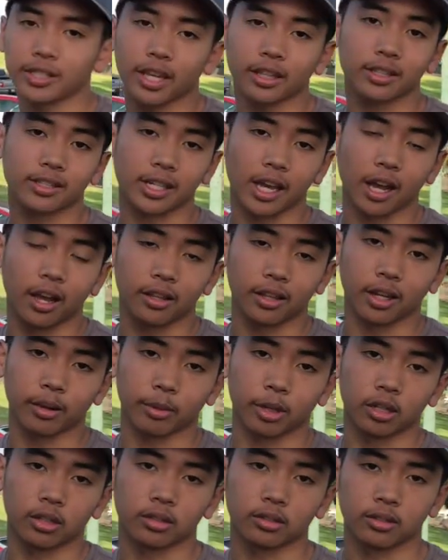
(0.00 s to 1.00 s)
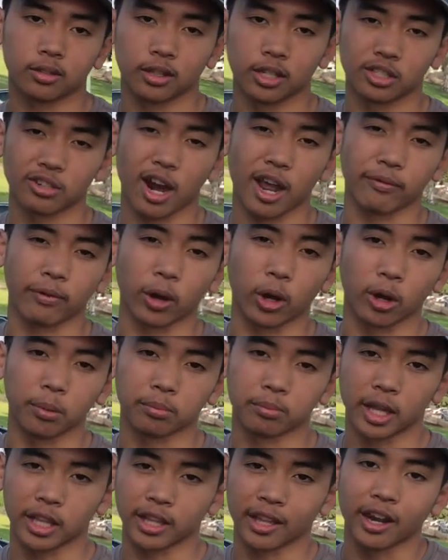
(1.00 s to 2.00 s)
gonna take this out, and then I'm gonna drive home,
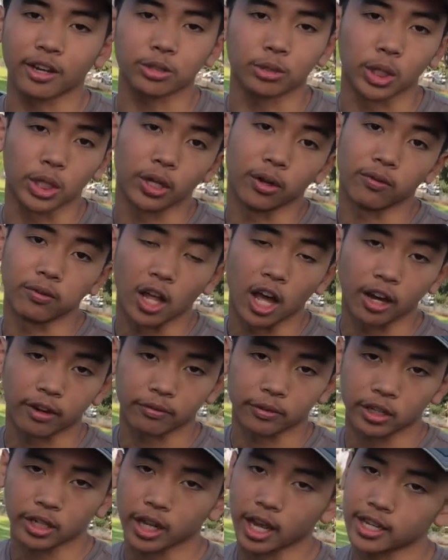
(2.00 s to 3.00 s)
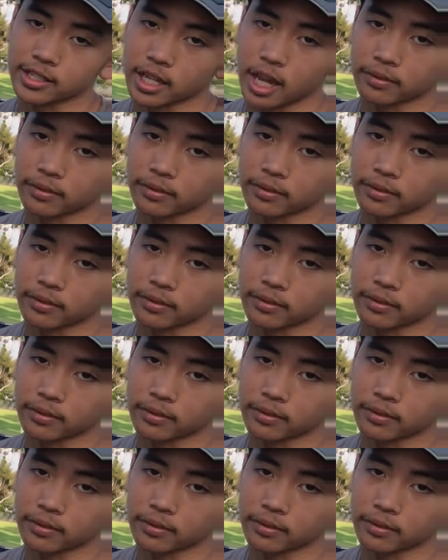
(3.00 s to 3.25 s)
and then I'll do a little vlog for you guys